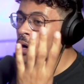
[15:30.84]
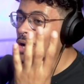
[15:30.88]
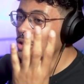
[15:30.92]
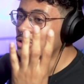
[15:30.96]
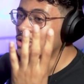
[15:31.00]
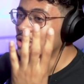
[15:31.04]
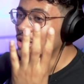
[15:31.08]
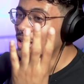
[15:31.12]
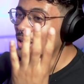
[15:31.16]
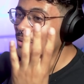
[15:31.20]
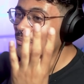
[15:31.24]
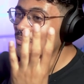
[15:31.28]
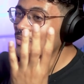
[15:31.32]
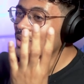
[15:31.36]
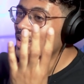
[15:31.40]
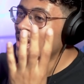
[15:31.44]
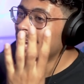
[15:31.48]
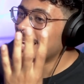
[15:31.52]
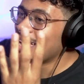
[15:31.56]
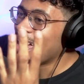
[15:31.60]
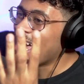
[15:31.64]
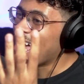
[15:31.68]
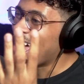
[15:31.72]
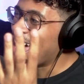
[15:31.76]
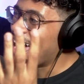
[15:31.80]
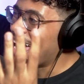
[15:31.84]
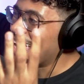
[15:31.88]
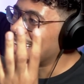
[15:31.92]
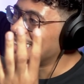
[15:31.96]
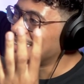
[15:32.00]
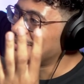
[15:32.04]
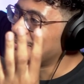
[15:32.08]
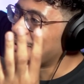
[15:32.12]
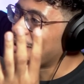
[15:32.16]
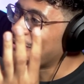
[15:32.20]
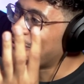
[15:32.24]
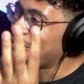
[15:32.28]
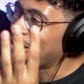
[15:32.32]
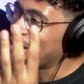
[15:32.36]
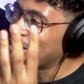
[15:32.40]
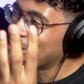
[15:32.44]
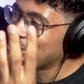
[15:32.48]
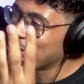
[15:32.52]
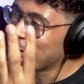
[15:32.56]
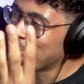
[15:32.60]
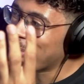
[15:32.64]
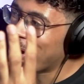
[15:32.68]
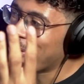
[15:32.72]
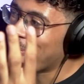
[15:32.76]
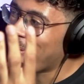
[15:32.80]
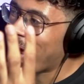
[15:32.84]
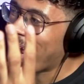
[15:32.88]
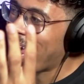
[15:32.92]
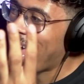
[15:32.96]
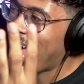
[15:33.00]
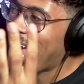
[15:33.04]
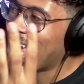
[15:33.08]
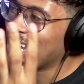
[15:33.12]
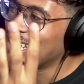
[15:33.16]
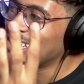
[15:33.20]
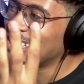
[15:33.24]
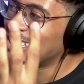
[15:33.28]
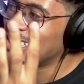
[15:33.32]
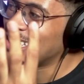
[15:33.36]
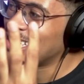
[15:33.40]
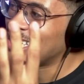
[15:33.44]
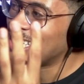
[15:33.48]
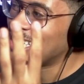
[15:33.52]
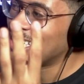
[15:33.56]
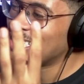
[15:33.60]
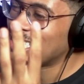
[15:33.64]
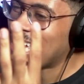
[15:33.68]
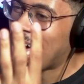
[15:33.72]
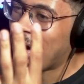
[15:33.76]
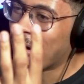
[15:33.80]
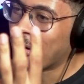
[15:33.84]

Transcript: water and my fingers on my right hand is